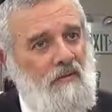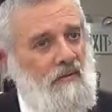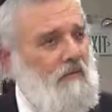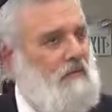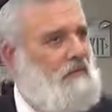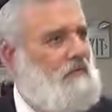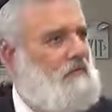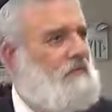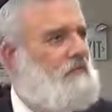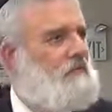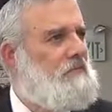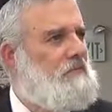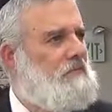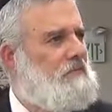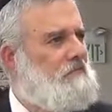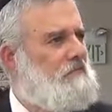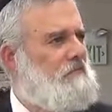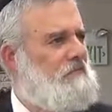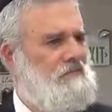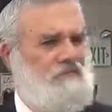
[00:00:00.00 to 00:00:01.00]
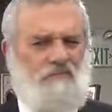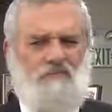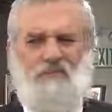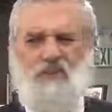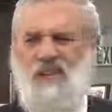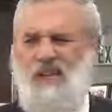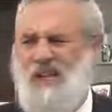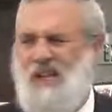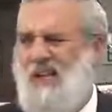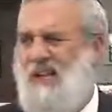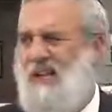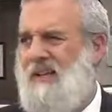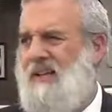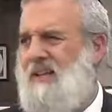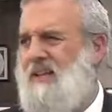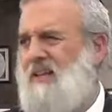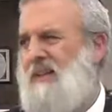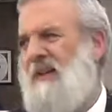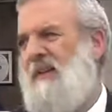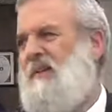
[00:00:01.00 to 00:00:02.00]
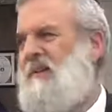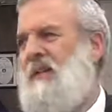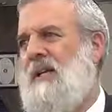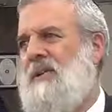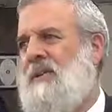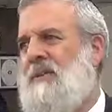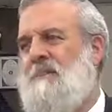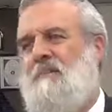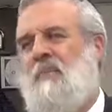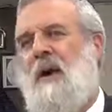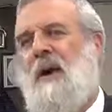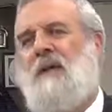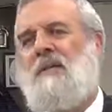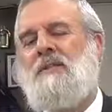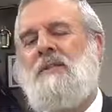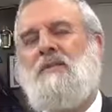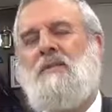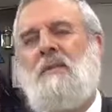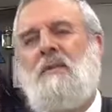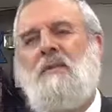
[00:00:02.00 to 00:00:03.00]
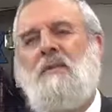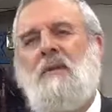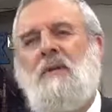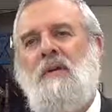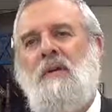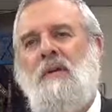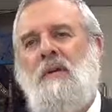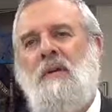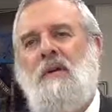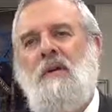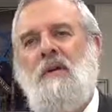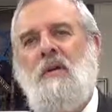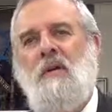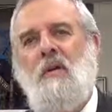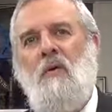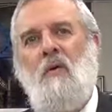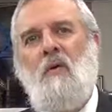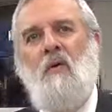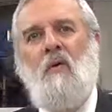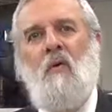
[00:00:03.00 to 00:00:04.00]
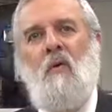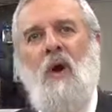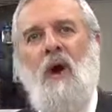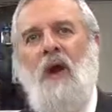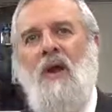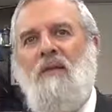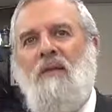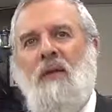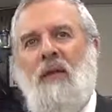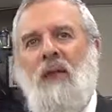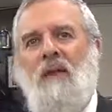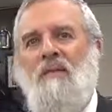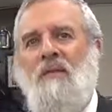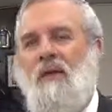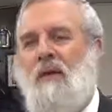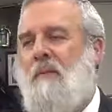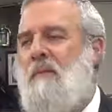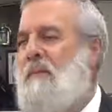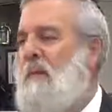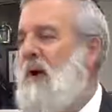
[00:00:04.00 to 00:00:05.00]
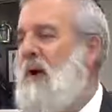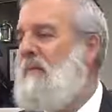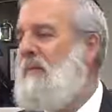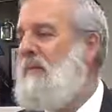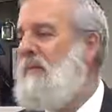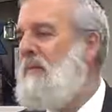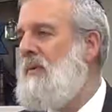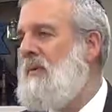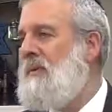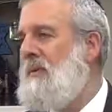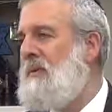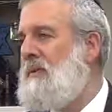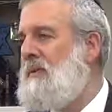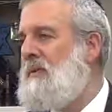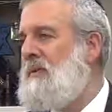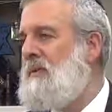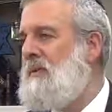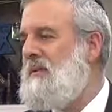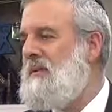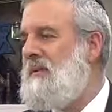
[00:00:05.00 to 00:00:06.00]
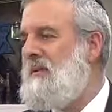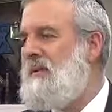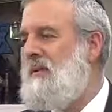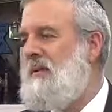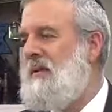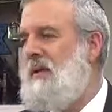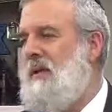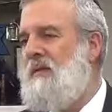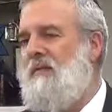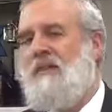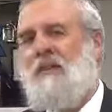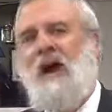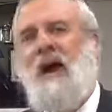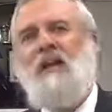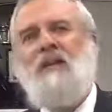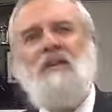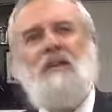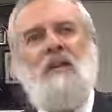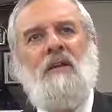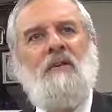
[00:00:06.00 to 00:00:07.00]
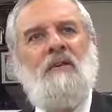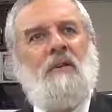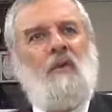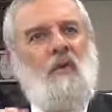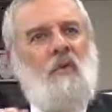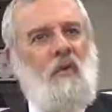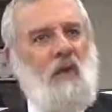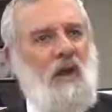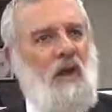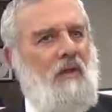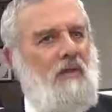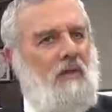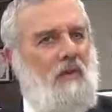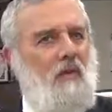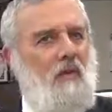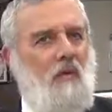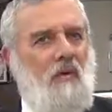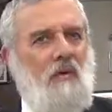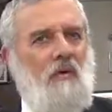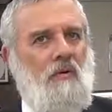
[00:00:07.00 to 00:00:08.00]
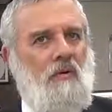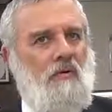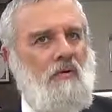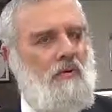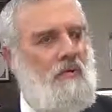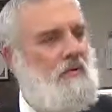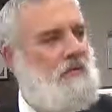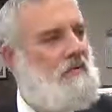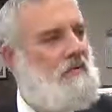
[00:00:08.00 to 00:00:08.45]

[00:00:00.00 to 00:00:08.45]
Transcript: Oh, really? No, that's impossible. Why are they having a problem with this? If God can create the world,